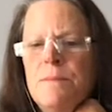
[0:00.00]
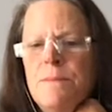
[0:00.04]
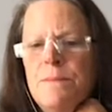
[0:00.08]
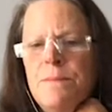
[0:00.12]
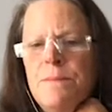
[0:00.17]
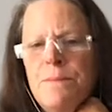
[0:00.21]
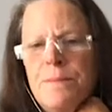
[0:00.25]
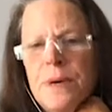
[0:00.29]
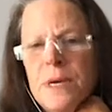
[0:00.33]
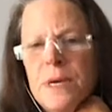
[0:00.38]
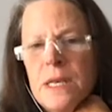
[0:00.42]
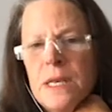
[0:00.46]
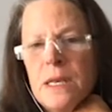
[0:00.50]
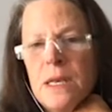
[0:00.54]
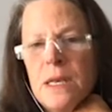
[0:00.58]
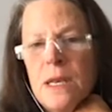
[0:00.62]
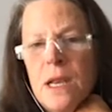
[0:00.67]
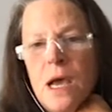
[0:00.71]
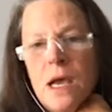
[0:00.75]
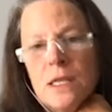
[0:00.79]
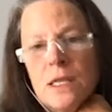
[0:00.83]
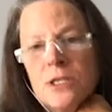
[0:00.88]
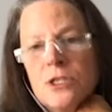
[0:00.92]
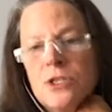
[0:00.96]
but
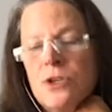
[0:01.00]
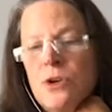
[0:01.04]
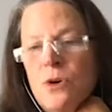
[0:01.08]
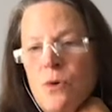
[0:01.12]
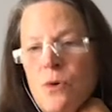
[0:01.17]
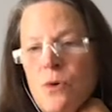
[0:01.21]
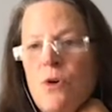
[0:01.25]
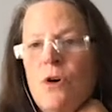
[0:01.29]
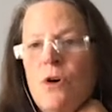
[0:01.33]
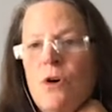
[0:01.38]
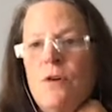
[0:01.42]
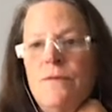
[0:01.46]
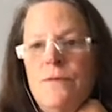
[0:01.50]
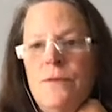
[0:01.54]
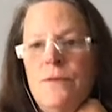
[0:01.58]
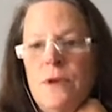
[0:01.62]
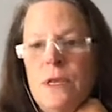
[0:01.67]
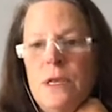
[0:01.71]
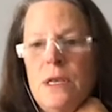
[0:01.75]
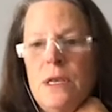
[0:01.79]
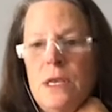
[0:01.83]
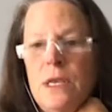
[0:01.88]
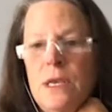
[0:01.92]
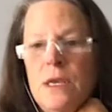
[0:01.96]
not so
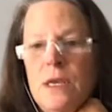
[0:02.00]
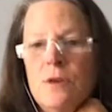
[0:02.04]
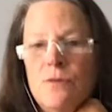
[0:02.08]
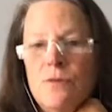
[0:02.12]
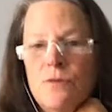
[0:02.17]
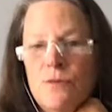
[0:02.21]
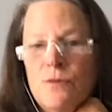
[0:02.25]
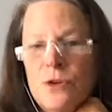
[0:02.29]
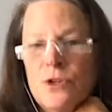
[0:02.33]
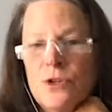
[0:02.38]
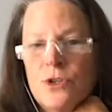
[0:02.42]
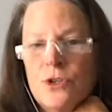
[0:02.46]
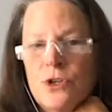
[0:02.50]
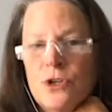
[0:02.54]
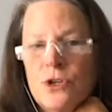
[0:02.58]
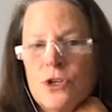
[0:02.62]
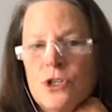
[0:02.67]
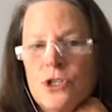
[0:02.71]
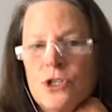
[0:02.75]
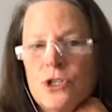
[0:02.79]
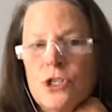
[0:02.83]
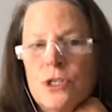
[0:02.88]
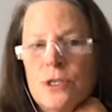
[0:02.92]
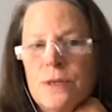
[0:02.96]
often in
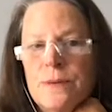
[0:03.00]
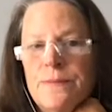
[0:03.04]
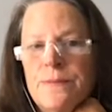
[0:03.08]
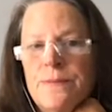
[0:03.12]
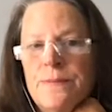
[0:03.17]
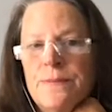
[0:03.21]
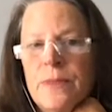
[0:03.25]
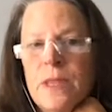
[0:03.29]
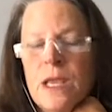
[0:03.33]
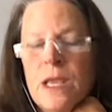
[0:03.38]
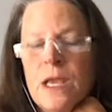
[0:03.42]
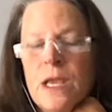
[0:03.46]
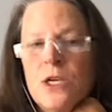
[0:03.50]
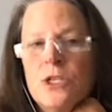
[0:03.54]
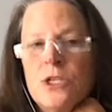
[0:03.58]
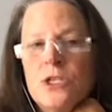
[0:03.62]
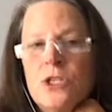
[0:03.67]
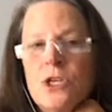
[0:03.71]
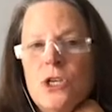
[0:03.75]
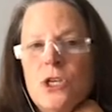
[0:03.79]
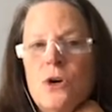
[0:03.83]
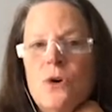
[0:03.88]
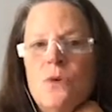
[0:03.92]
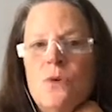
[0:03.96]
research.
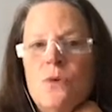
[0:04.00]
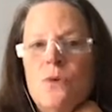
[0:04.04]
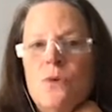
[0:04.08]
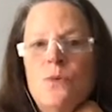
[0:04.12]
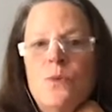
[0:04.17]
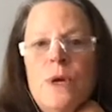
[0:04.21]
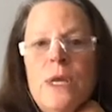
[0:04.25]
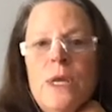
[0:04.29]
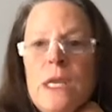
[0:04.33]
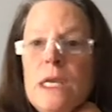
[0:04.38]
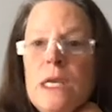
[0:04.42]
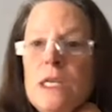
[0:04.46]
So we need